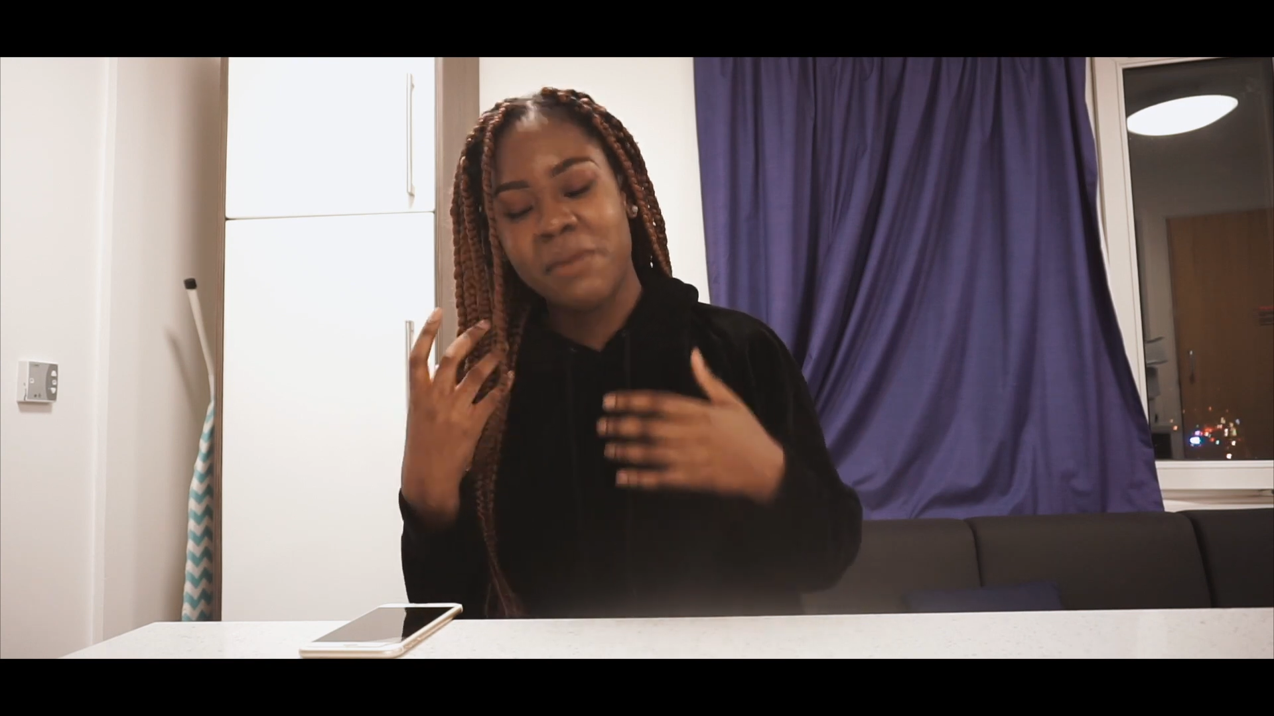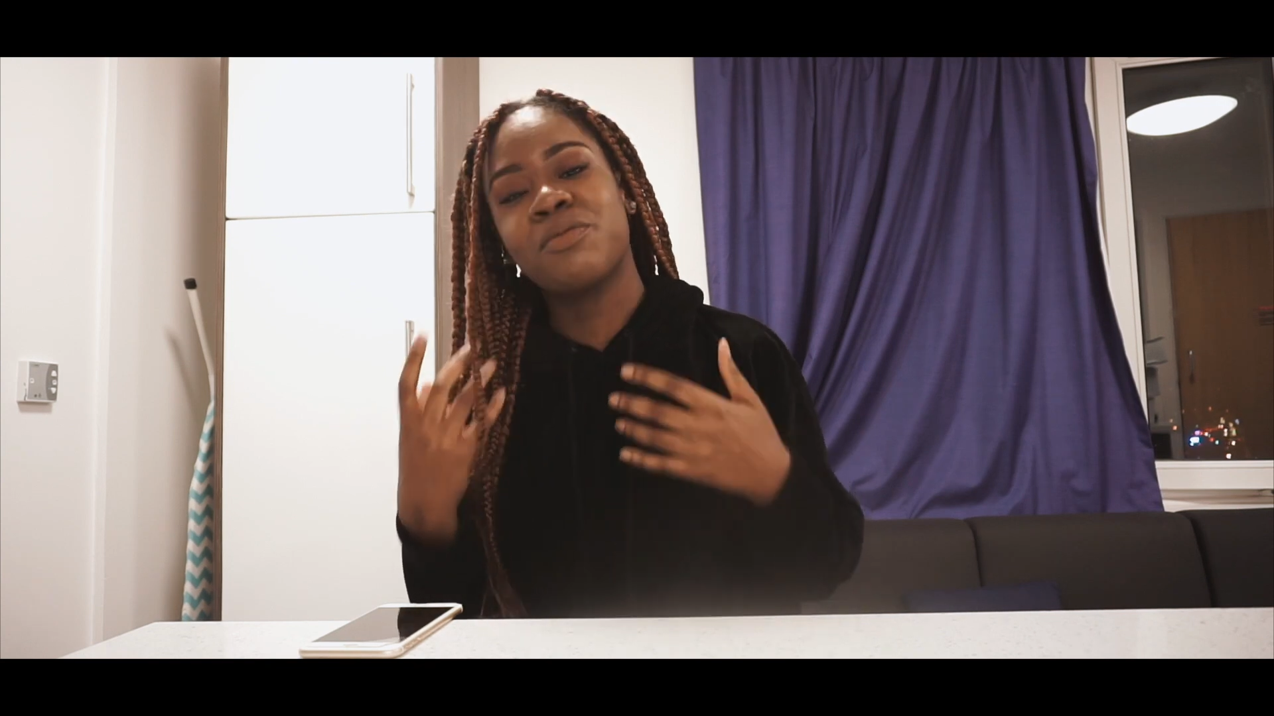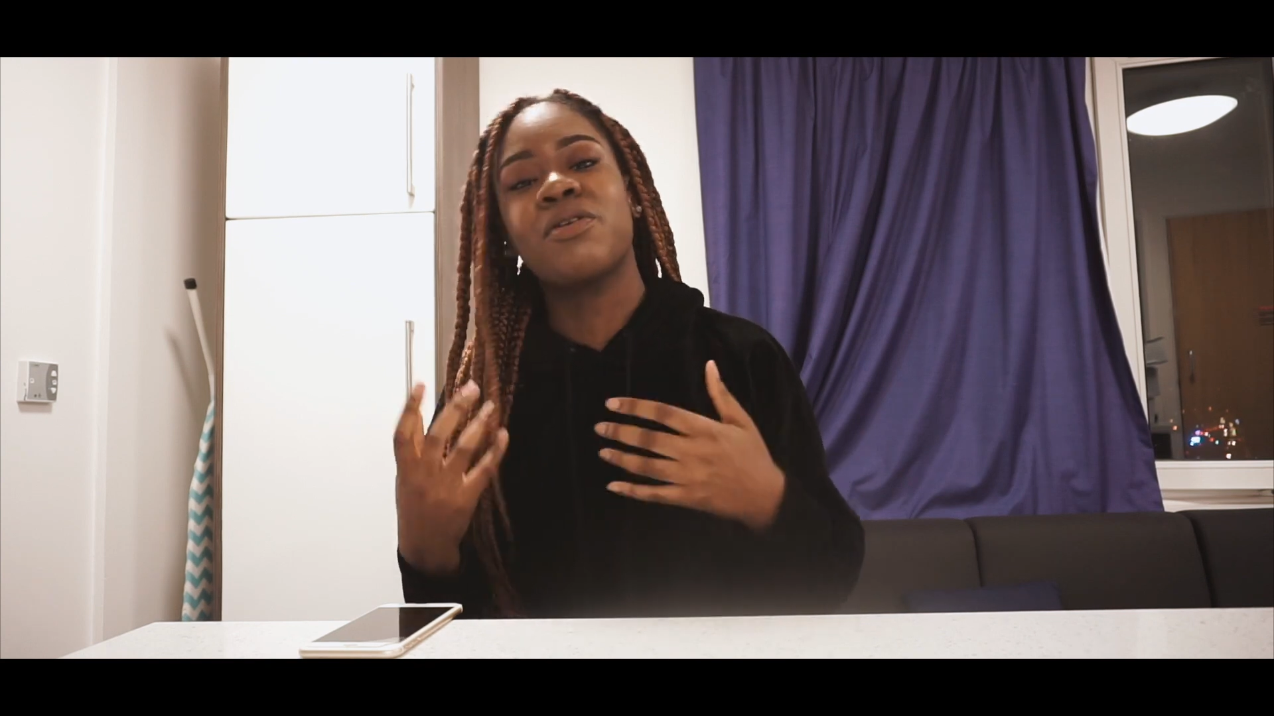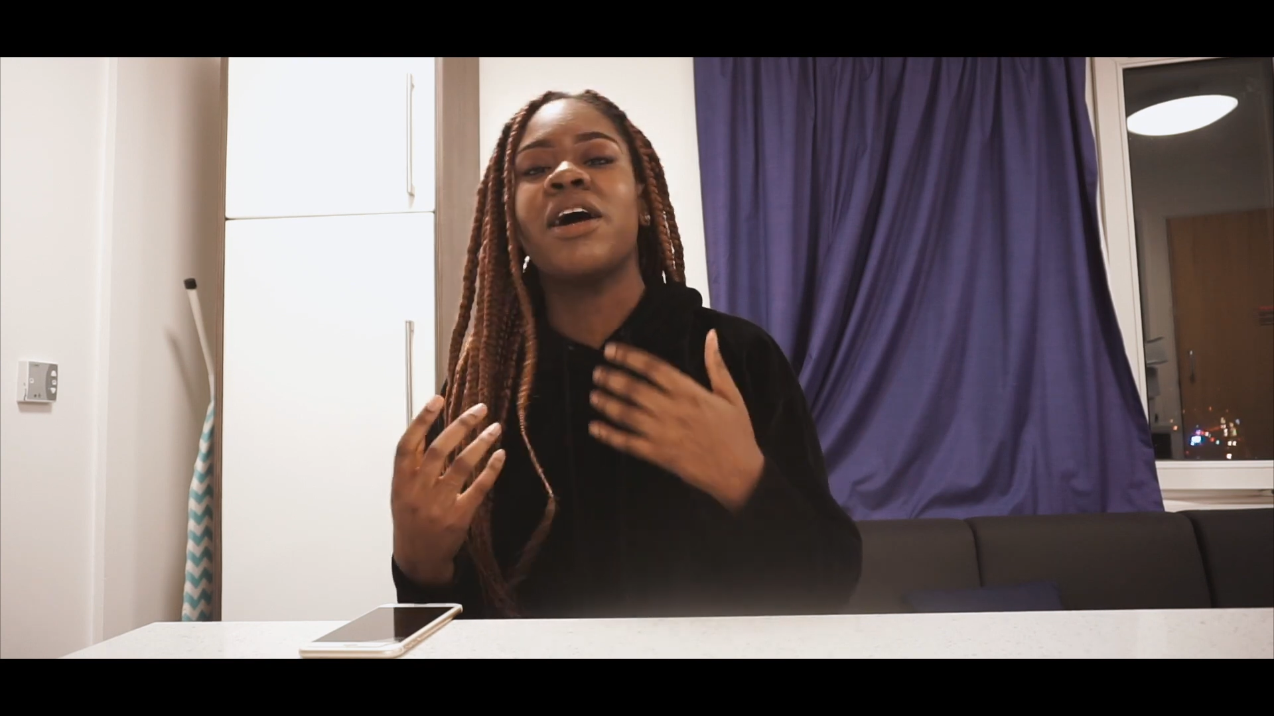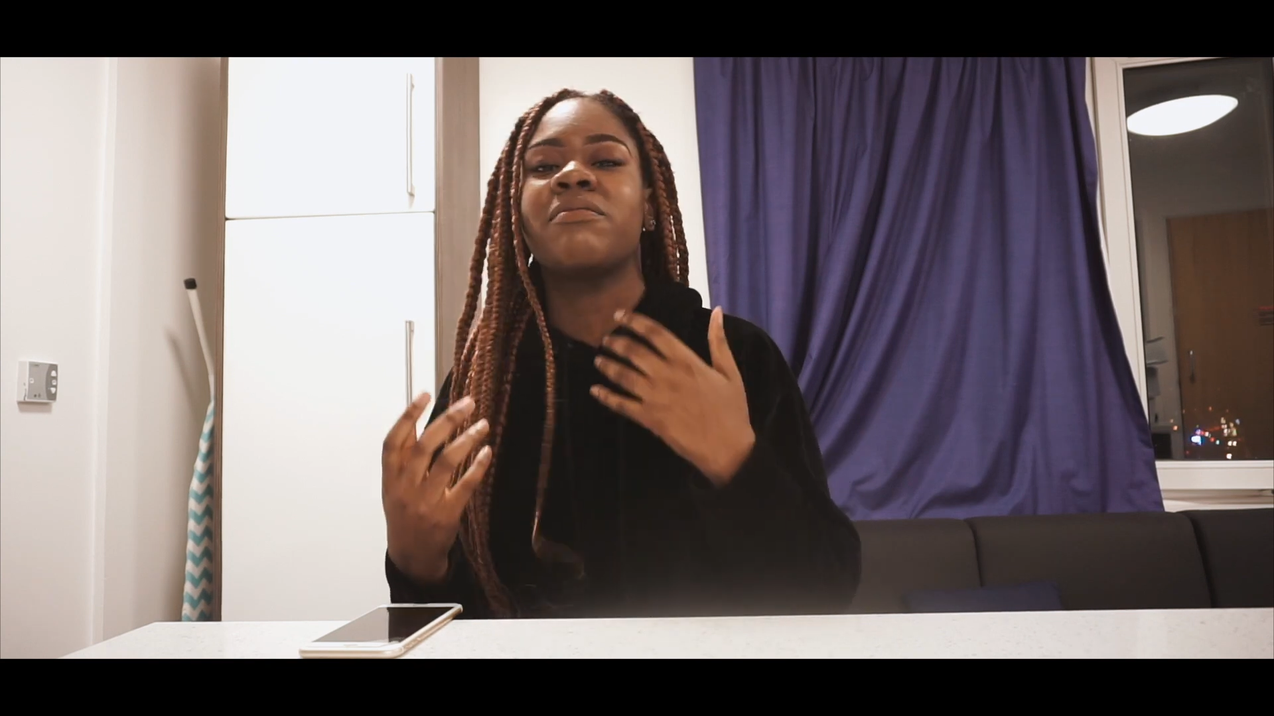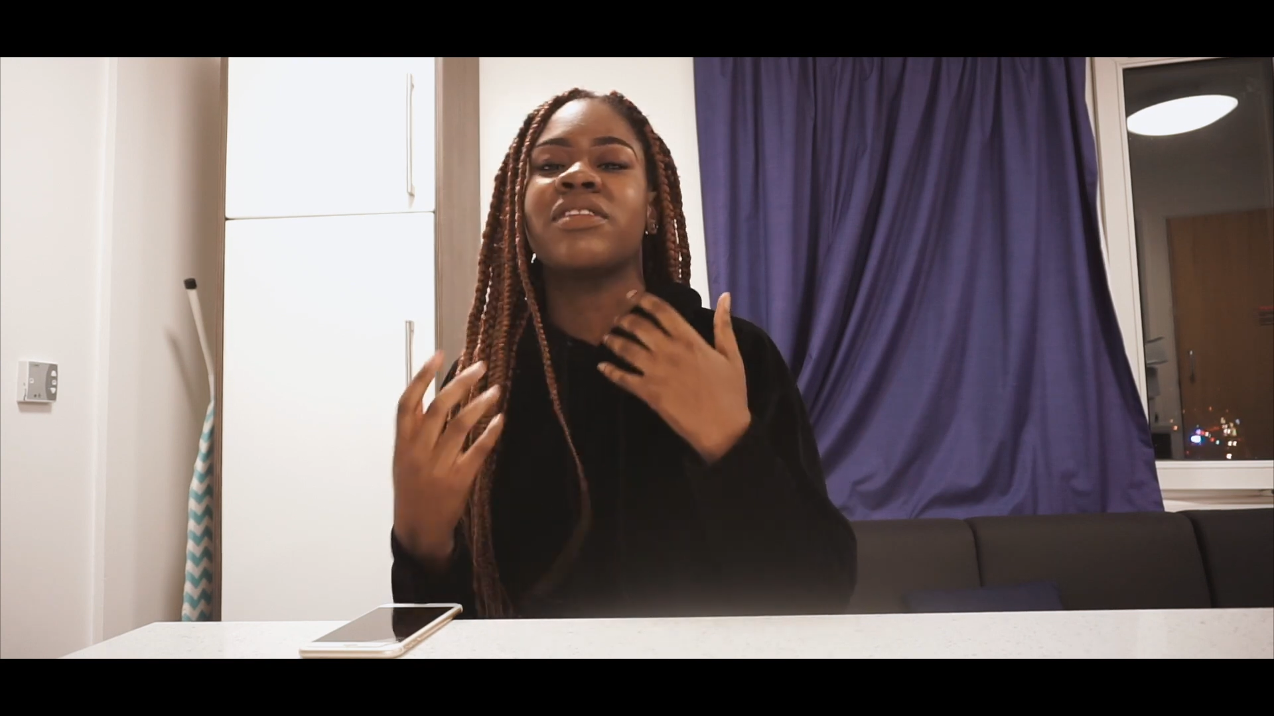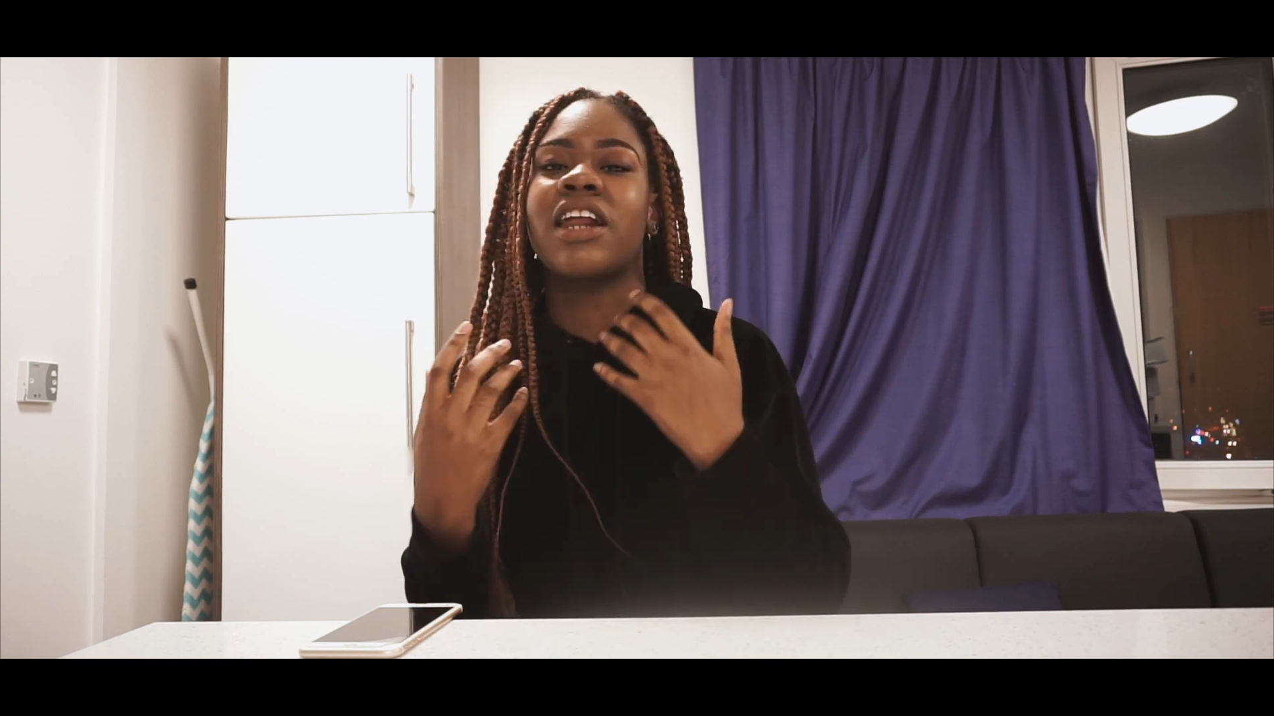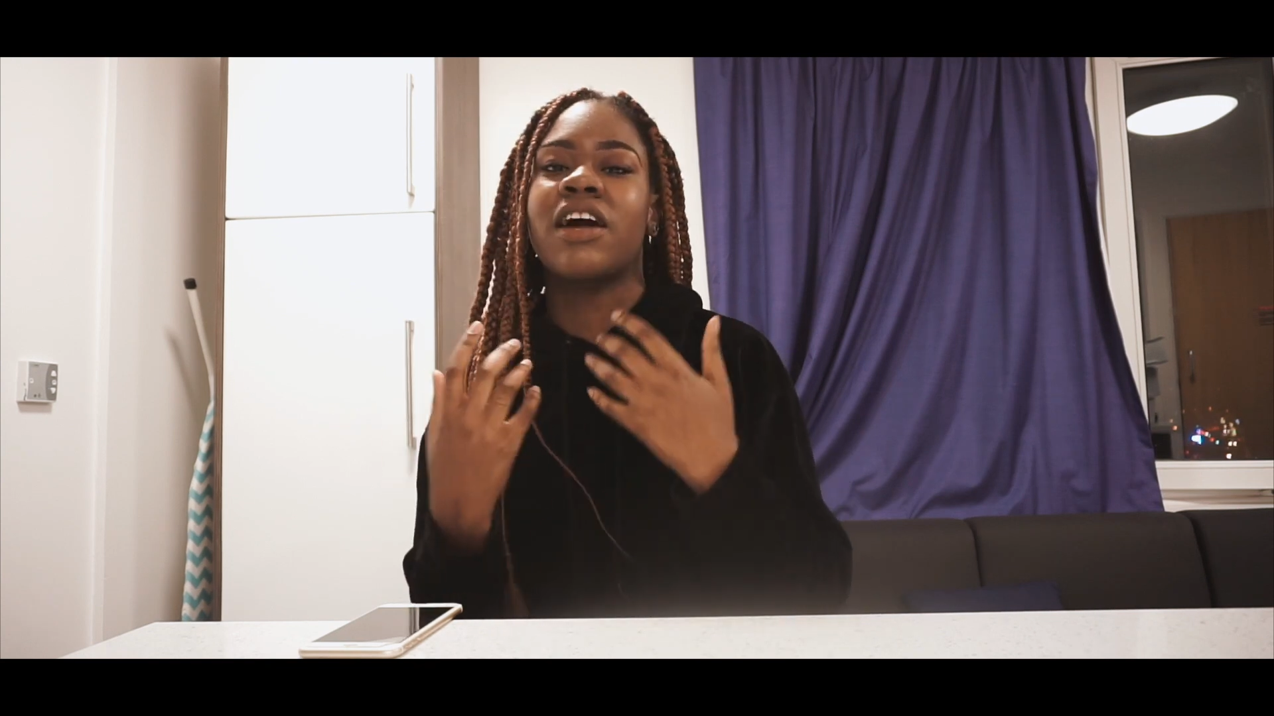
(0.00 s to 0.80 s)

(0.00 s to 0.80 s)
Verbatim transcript: poem that